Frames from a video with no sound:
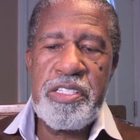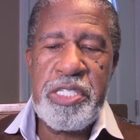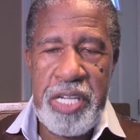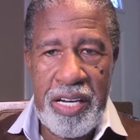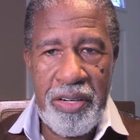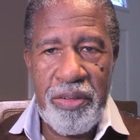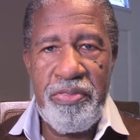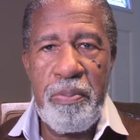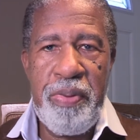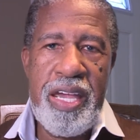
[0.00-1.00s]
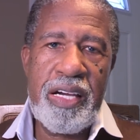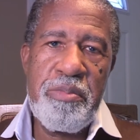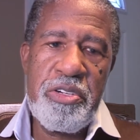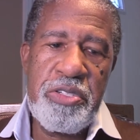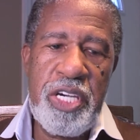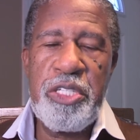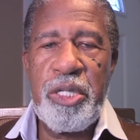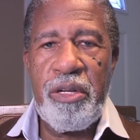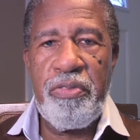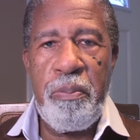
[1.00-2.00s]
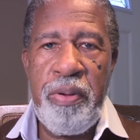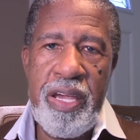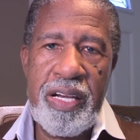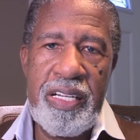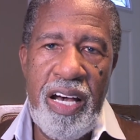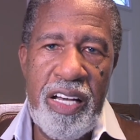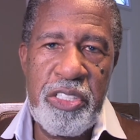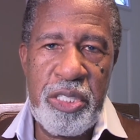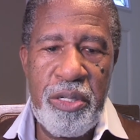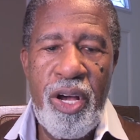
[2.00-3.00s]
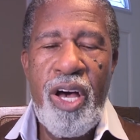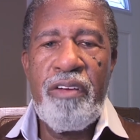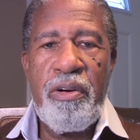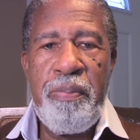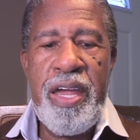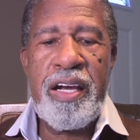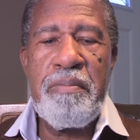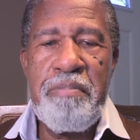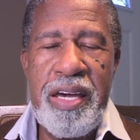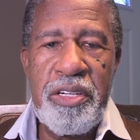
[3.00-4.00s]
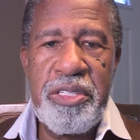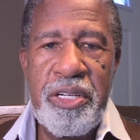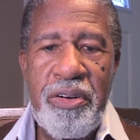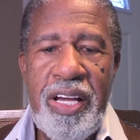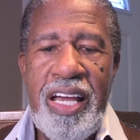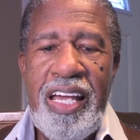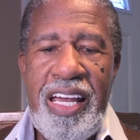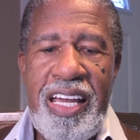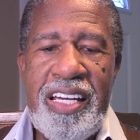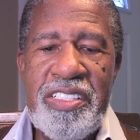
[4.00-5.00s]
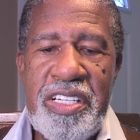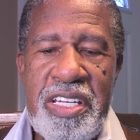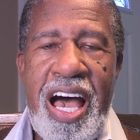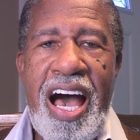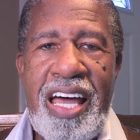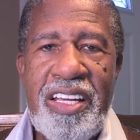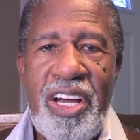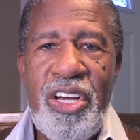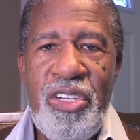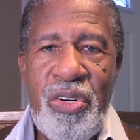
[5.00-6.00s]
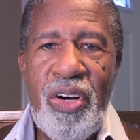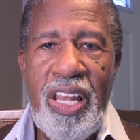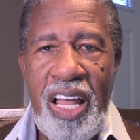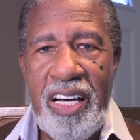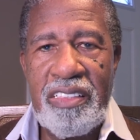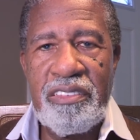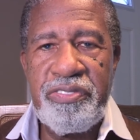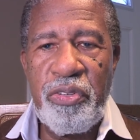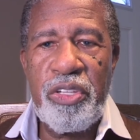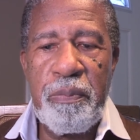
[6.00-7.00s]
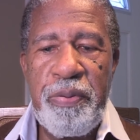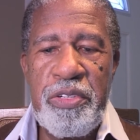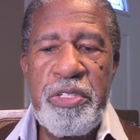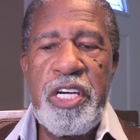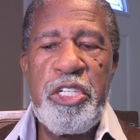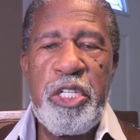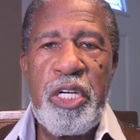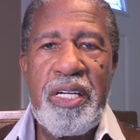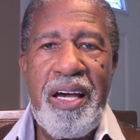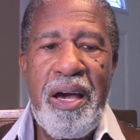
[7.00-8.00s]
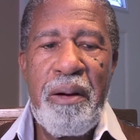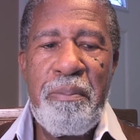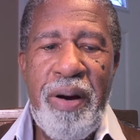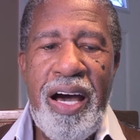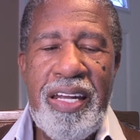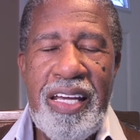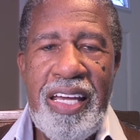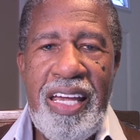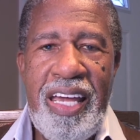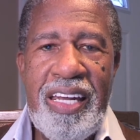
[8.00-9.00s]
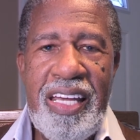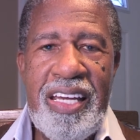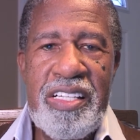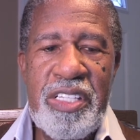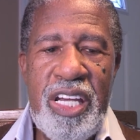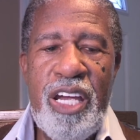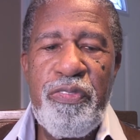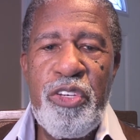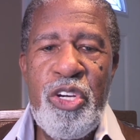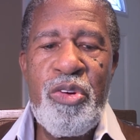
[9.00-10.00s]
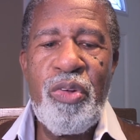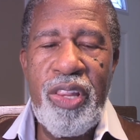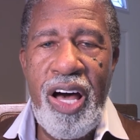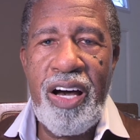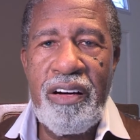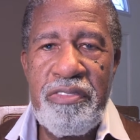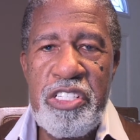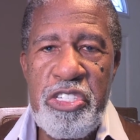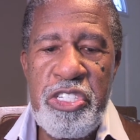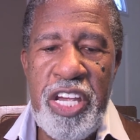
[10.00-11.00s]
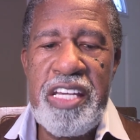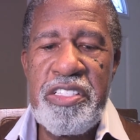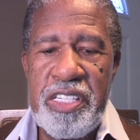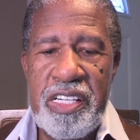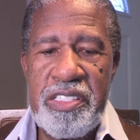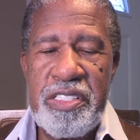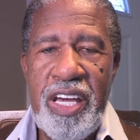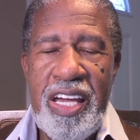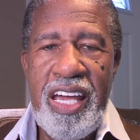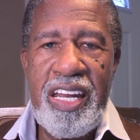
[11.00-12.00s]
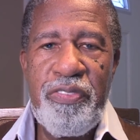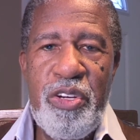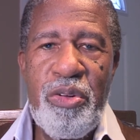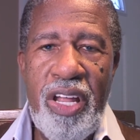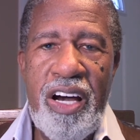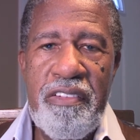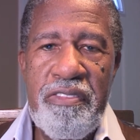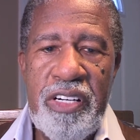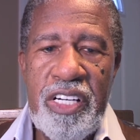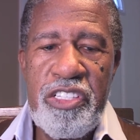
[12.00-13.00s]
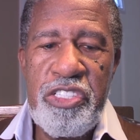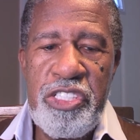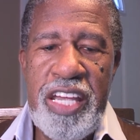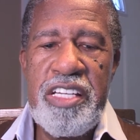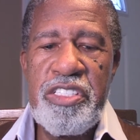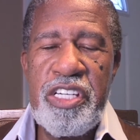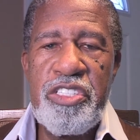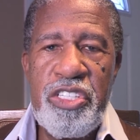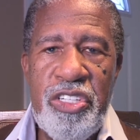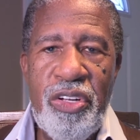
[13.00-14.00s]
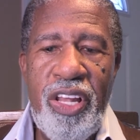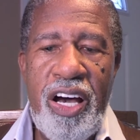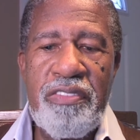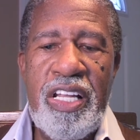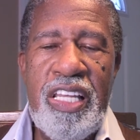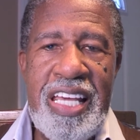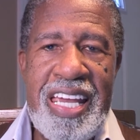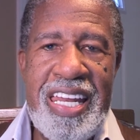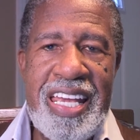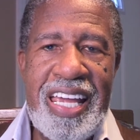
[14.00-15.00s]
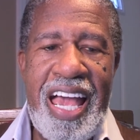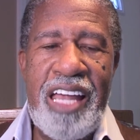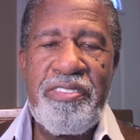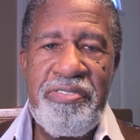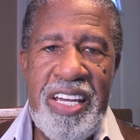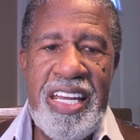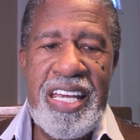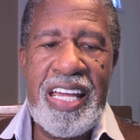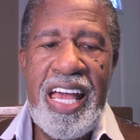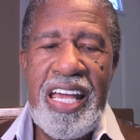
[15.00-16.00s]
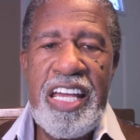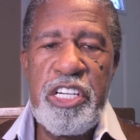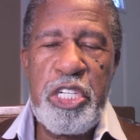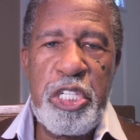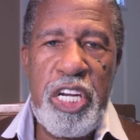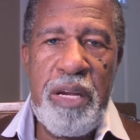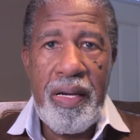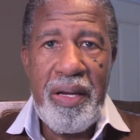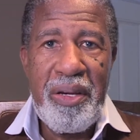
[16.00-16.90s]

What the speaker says: a singer, for being a musician, for being an usher, for being a minister, is not your love for the position, but it is if you love Jesus. And if you love Jesus, you'll love leading and feeding his sheep.